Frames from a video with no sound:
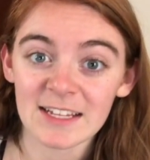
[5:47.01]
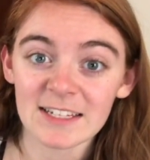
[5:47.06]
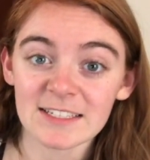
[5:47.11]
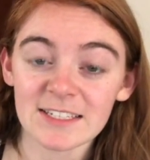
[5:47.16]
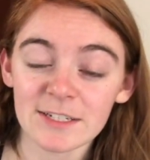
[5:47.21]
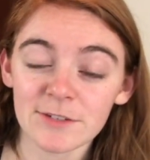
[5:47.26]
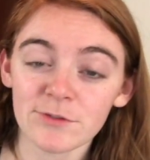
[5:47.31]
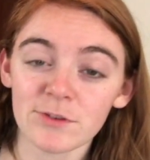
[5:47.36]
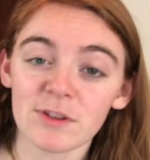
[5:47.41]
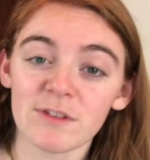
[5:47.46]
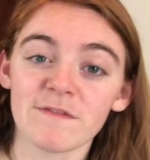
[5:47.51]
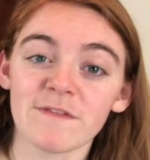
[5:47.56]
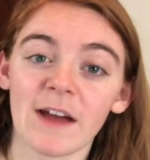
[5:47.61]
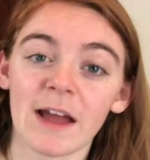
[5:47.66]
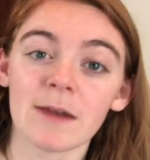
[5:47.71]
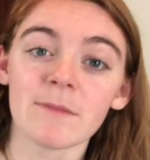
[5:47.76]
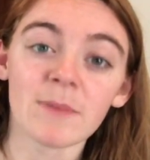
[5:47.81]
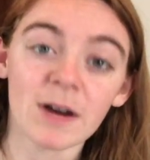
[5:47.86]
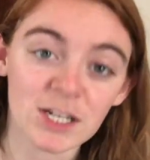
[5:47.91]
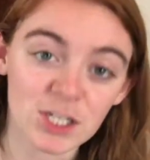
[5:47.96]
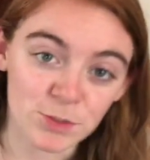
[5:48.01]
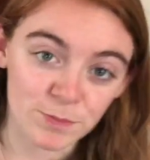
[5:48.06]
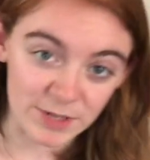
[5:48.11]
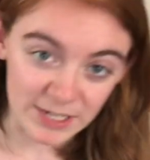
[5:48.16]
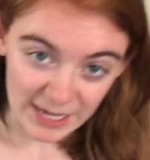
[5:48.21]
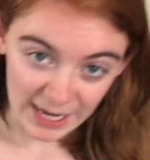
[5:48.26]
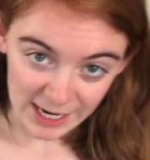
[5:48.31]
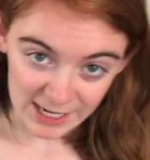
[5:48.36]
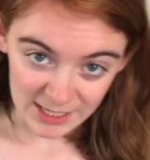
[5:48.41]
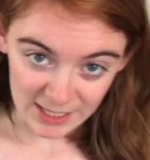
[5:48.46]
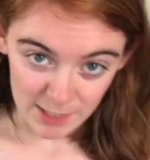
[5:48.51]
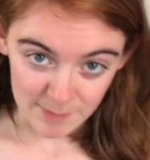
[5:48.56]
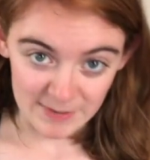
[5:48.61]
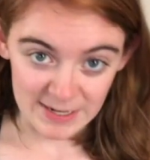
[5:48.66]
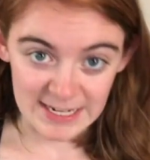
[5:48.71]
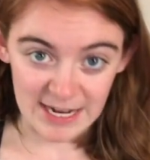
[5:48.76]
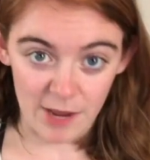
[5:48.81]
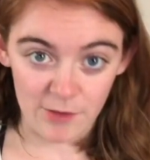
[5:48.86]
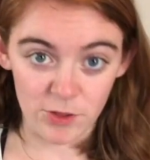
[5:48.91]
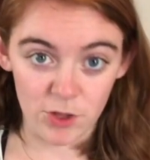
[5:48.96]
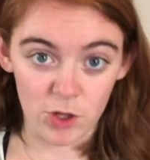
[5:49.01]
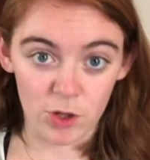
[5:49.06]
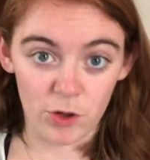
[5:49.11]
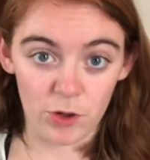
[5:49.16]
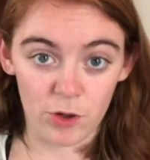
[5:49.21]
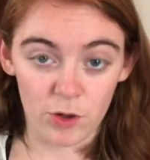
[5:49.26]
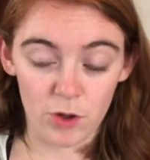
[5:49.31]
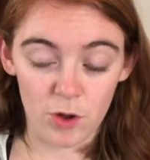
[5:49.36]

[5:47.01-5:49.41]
Didn't really find much, but it kind of led me down the